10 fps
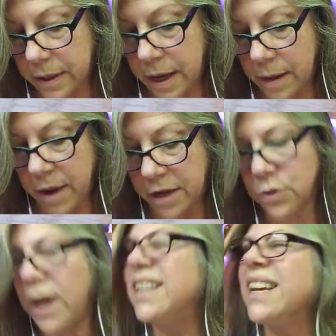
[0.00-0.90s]
I
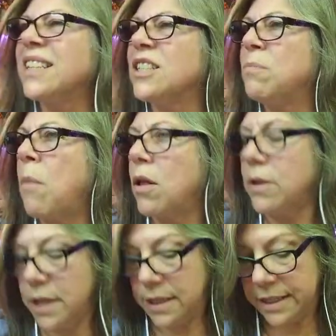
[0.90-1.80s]
tried to get
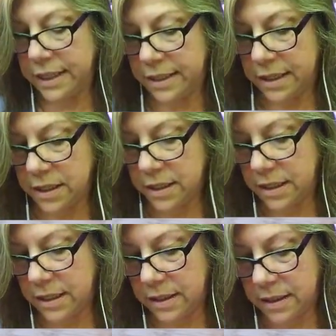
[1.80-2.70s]
smaller than 6-inch
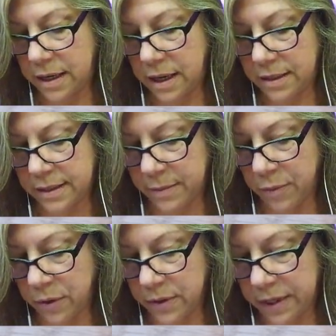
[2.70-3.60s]

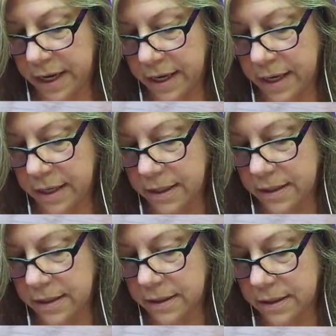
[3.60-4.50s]
zippers,
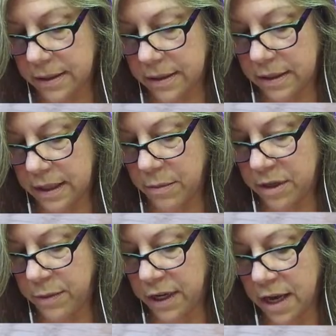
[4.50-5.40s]
and they
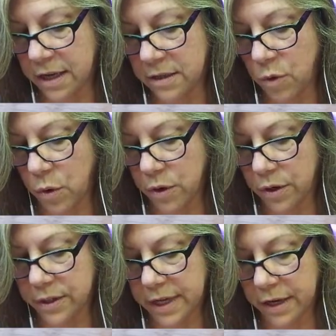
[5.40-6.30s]
must be a custom
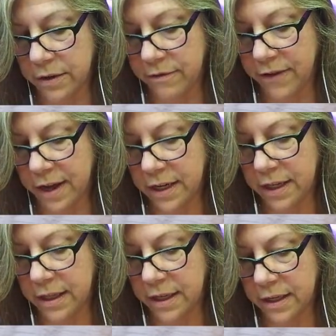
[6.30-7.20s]
order because I couldn't find
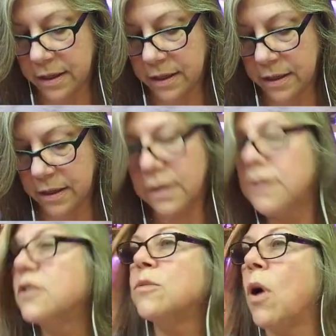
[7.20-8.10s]
anything
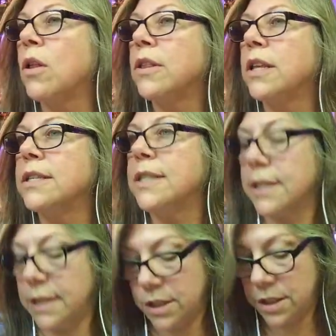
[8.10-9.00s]
smaller than
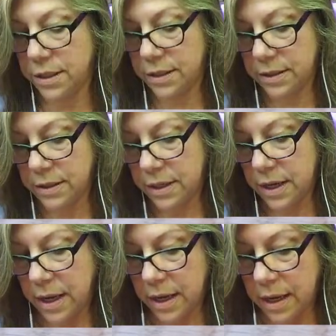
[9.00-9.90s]
6 inches.
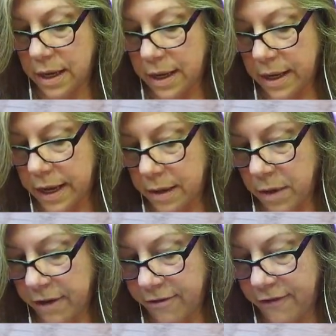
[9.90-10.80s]
And
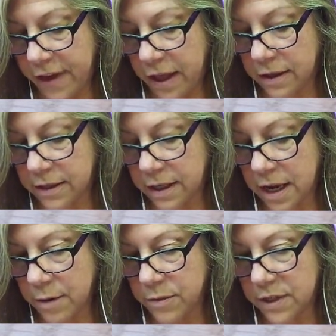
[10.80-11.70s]
my felt
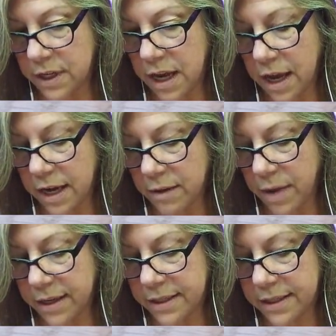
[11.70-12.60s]
comes 9
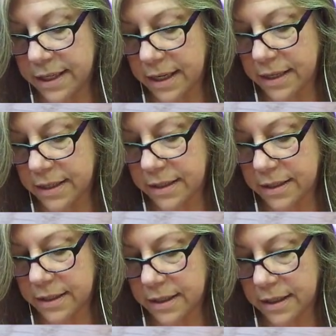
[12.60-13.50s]
by
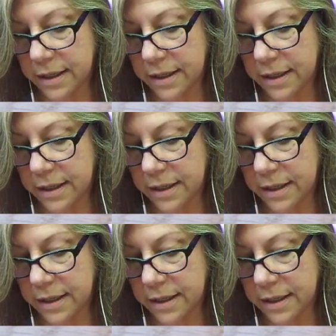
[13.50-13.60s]
6.